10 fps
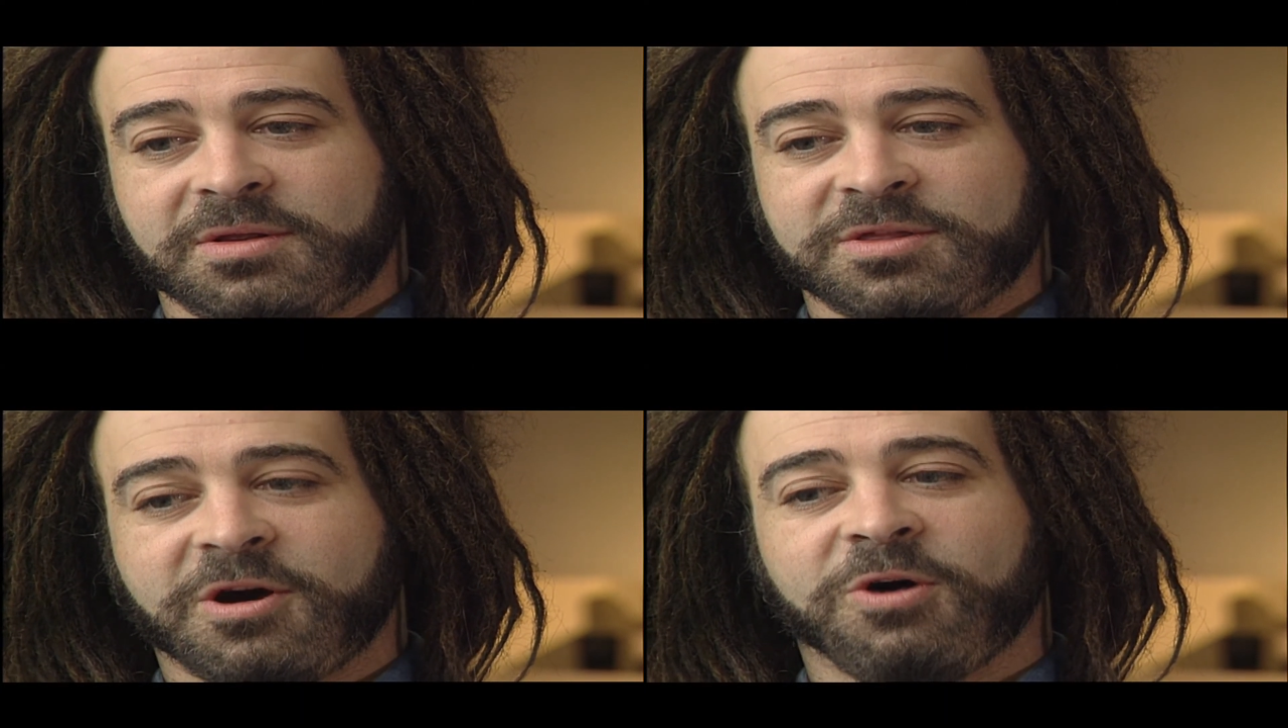
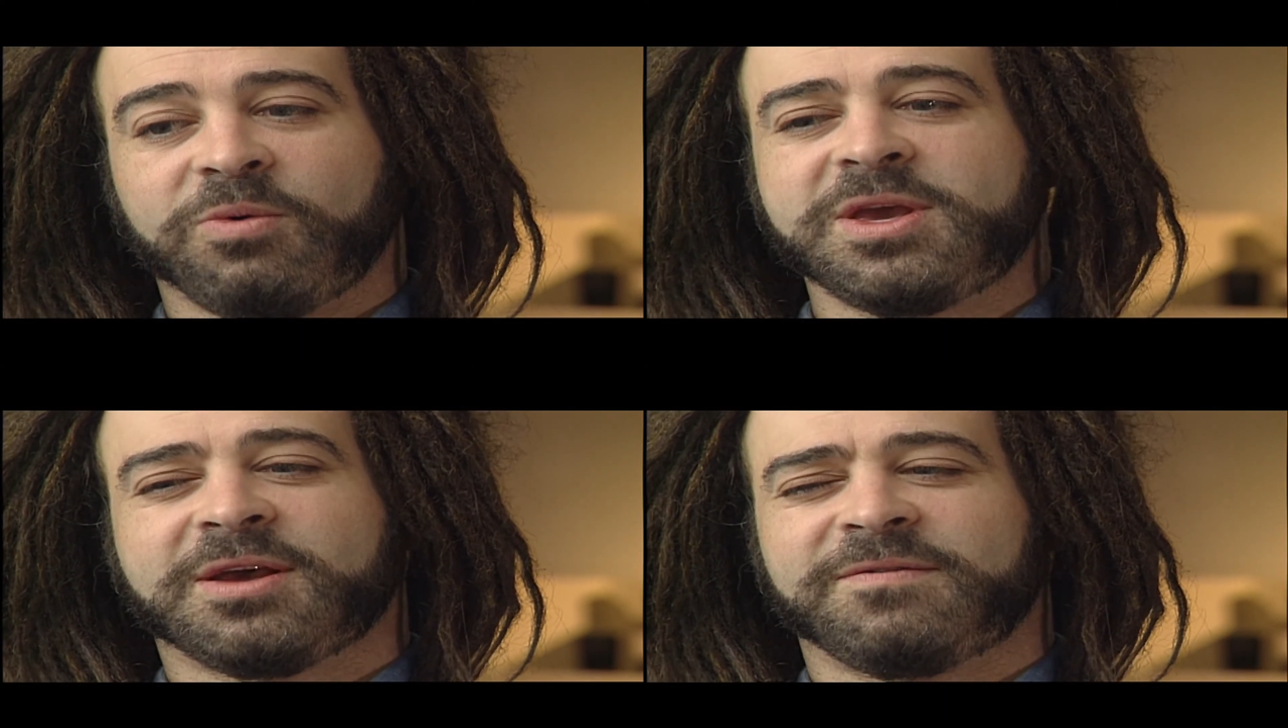The whole
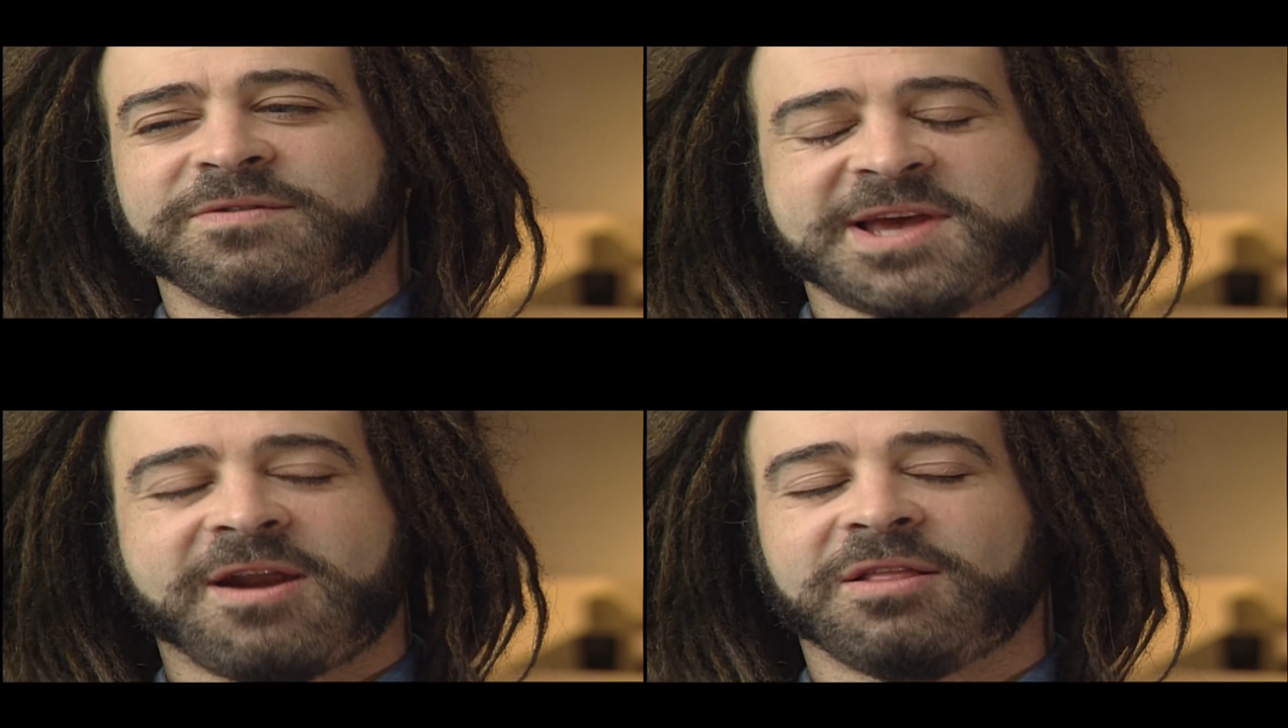week
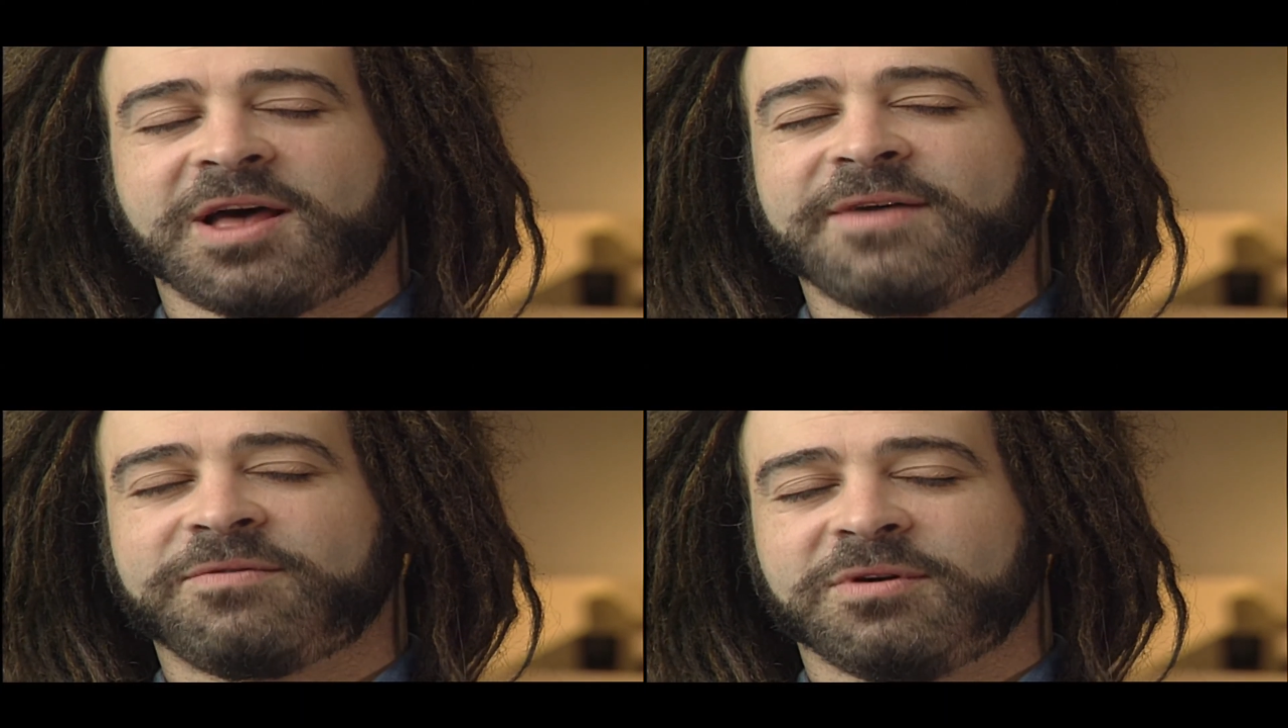of Saturday
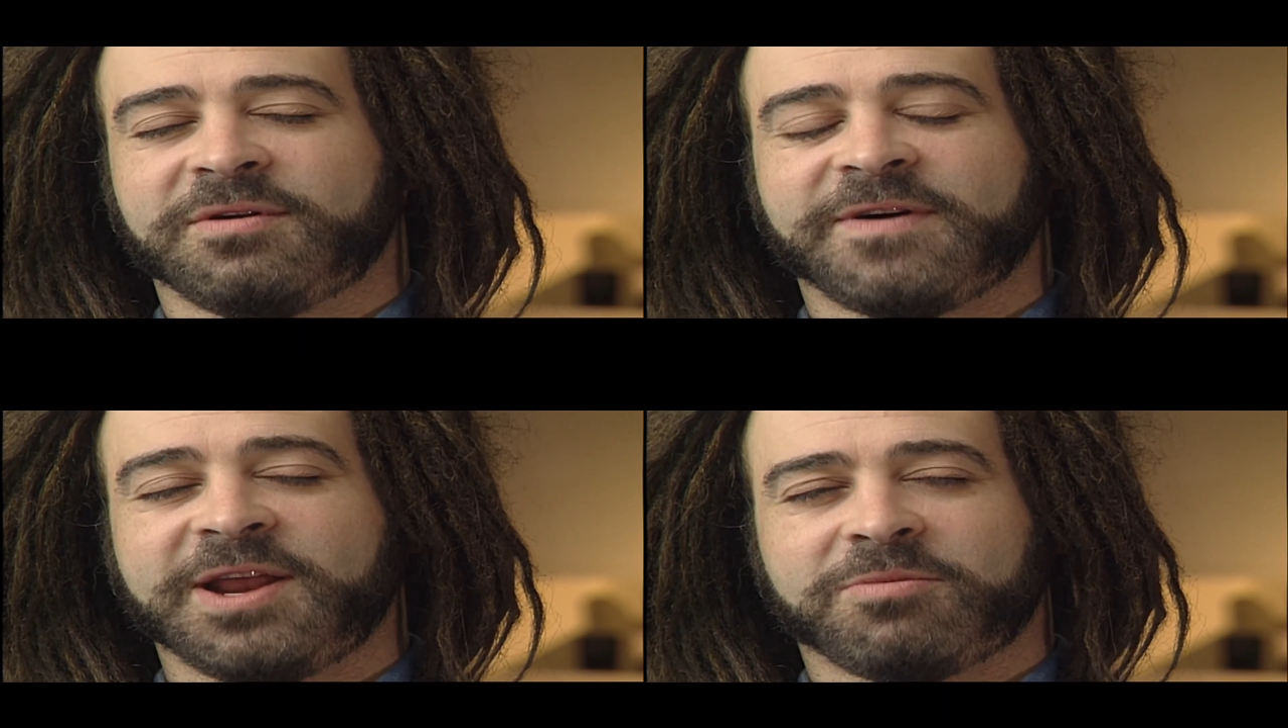Night Live,
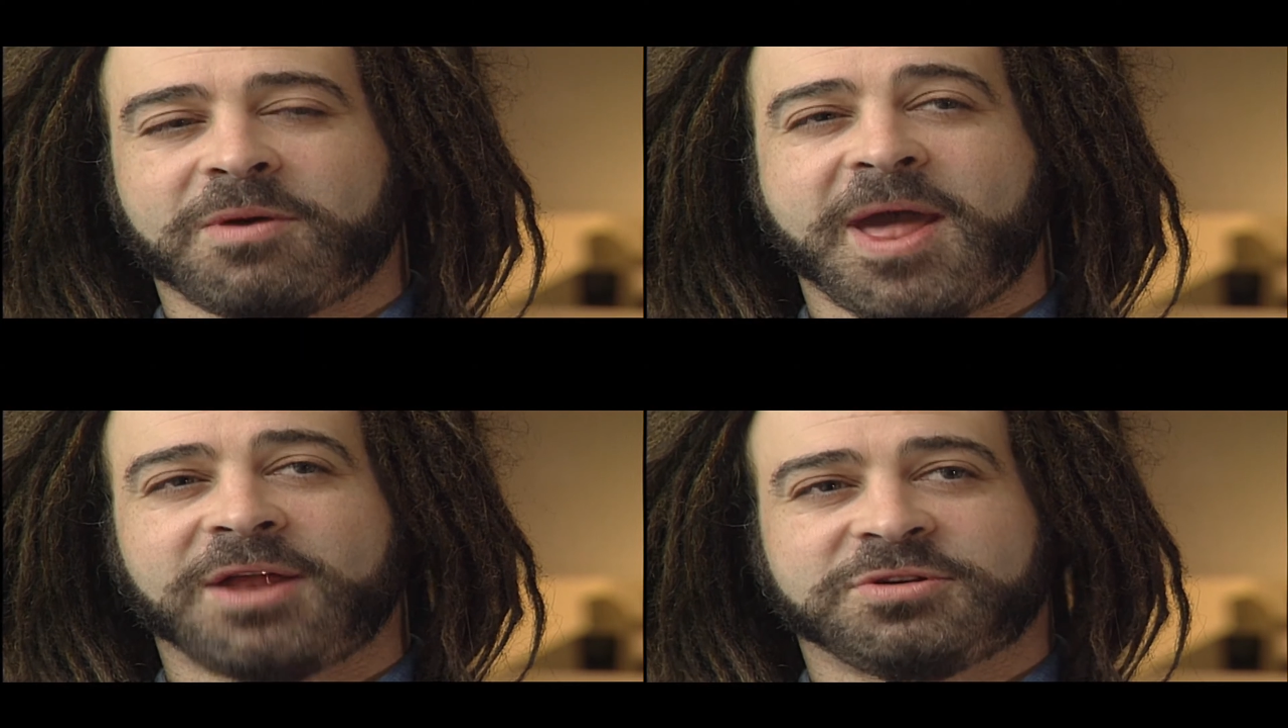fighting with my
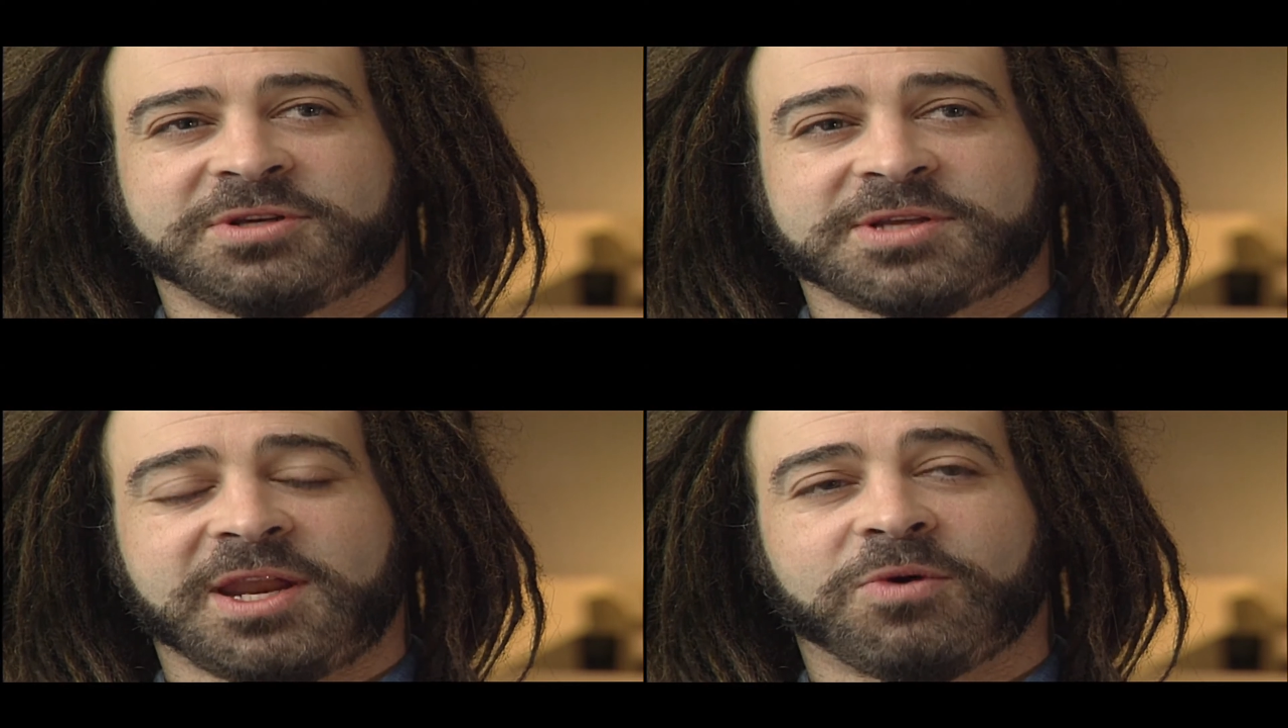managers
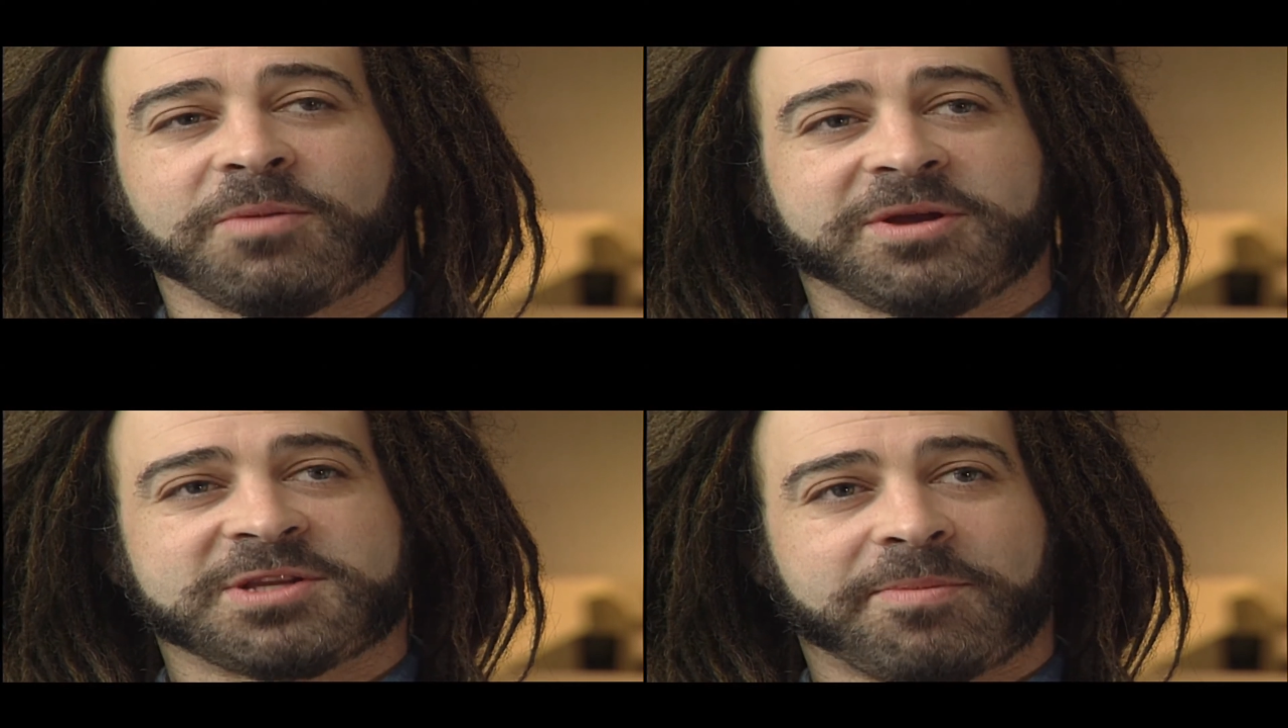because I didn't
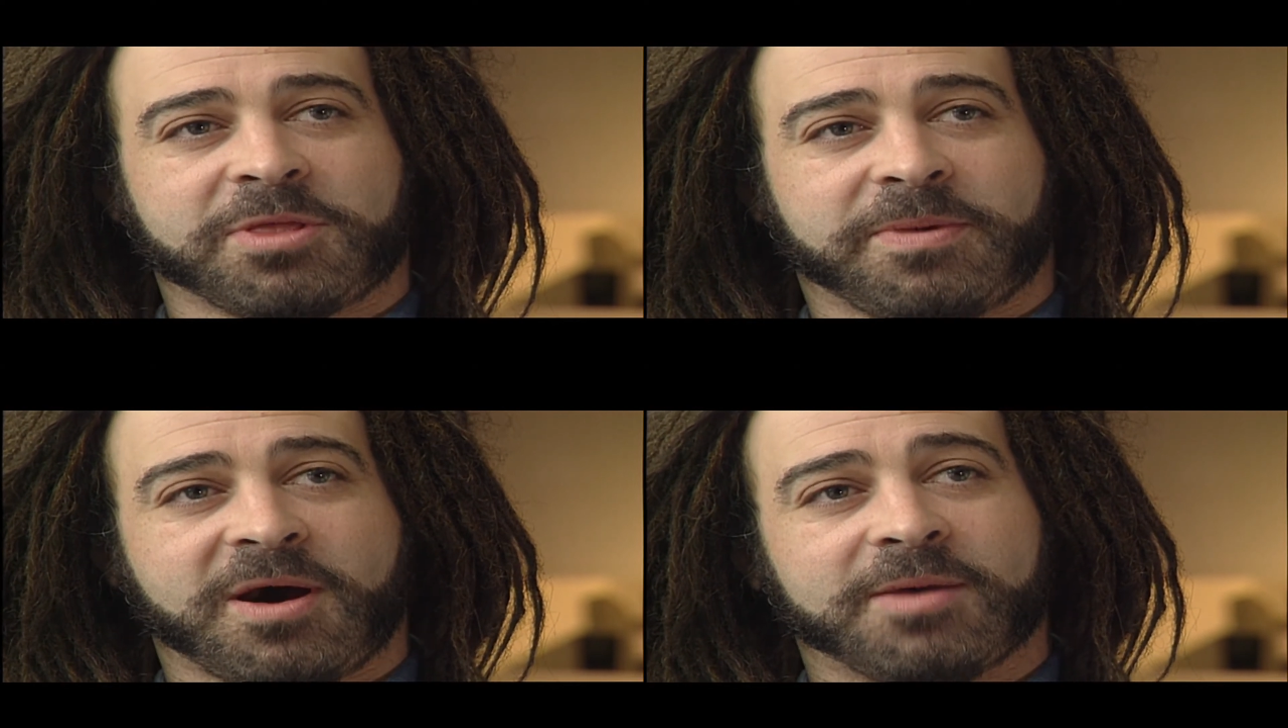want to play Top of
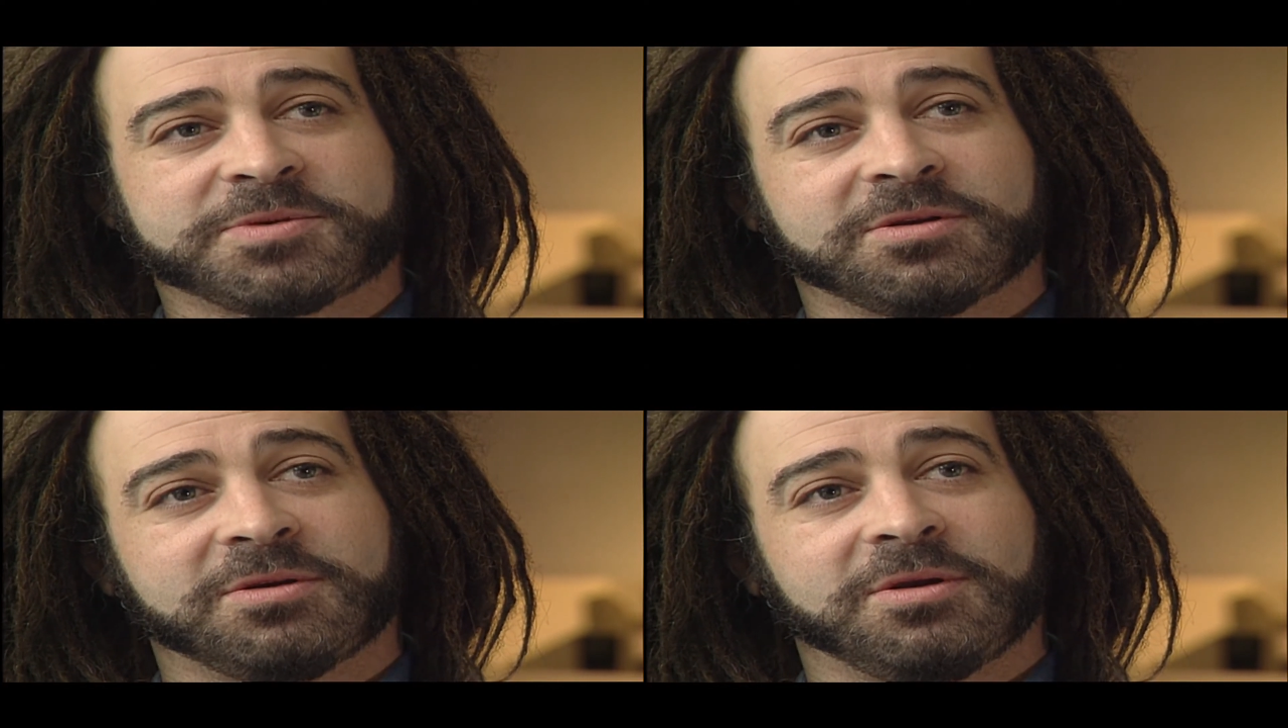the
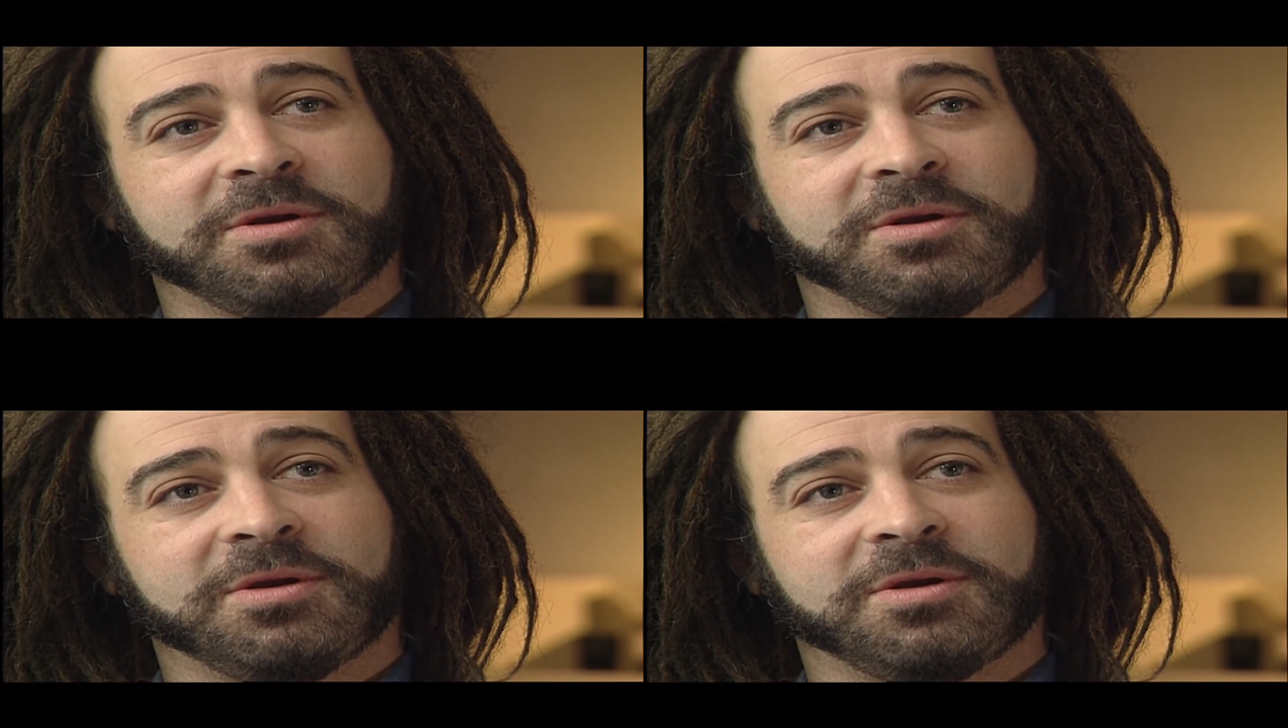Pops,